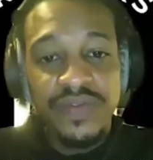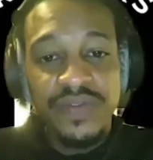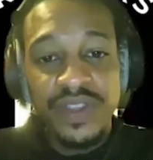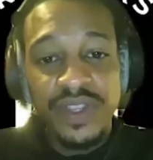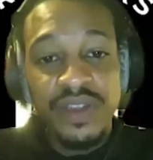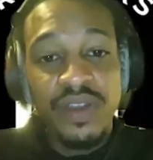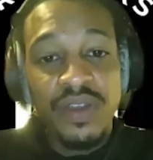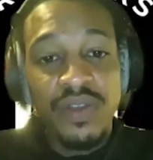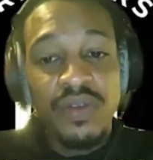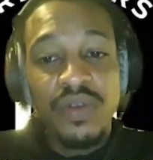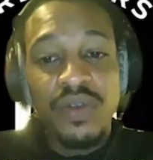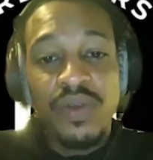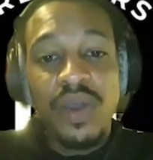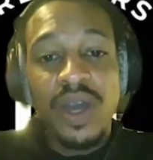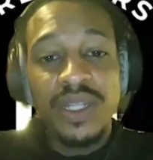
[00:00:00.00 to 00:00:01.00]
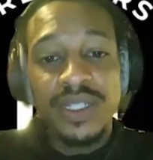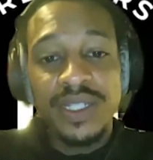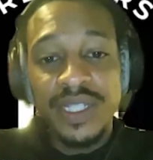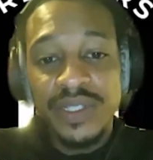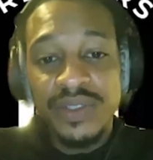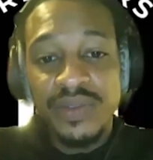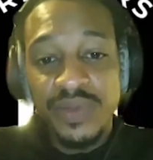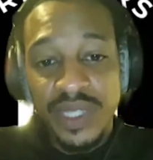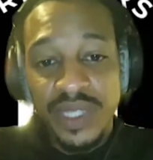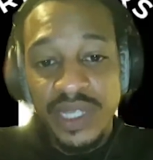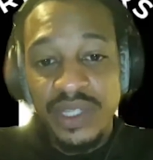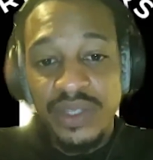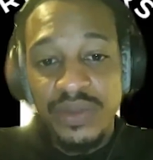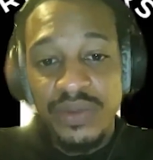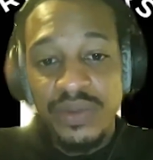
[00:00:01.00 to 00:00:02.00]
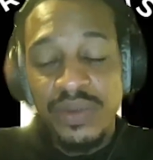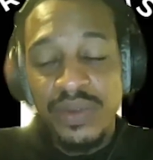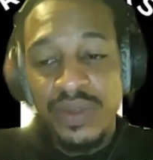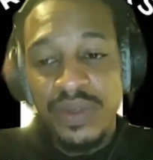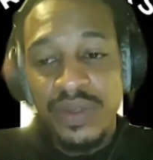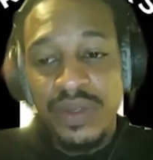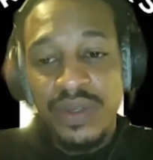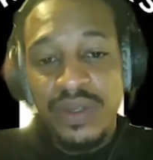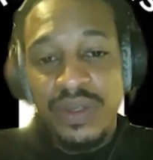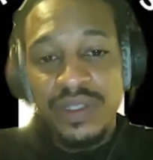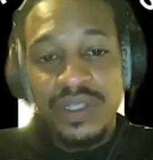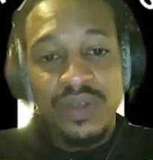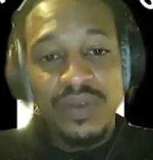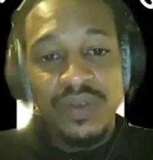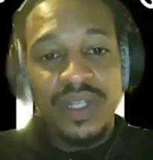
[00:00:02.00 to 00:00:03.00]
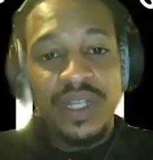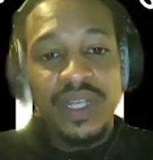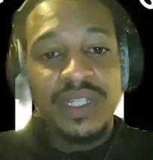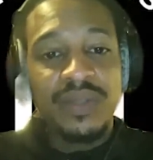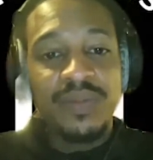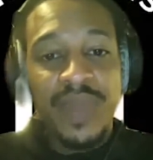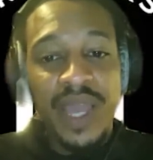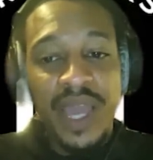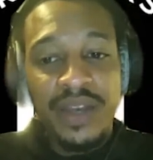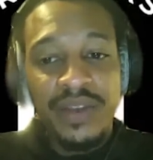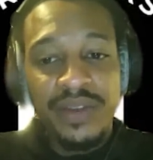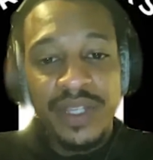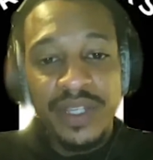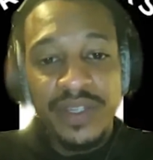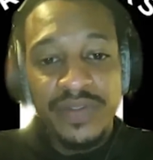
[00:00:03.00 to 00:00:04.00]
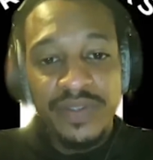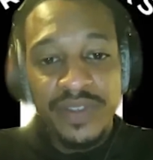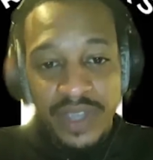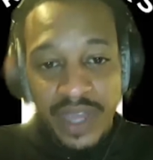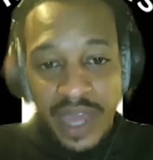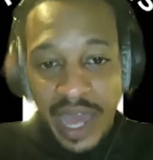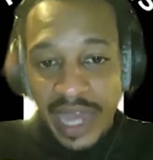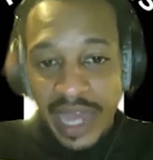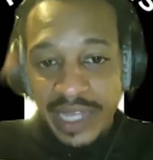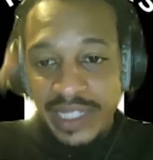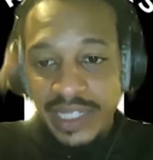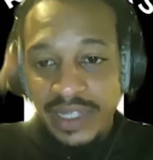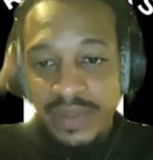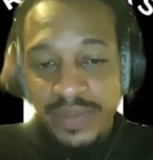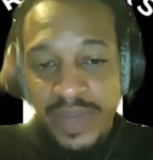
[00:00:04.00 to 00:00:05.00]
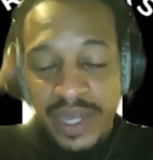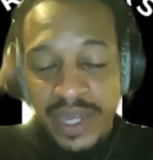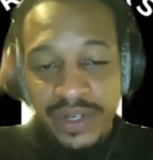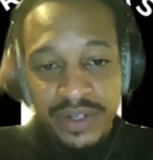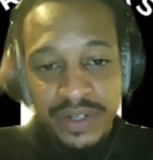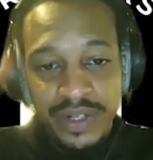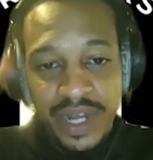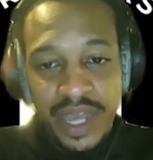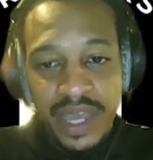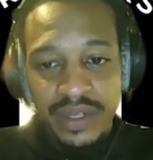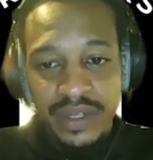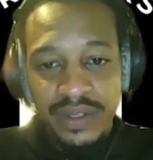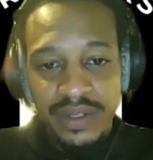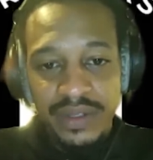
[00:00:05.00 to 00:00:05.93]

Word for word: for their own qualities within you. So it doesn't matter if you're acting upon it or not.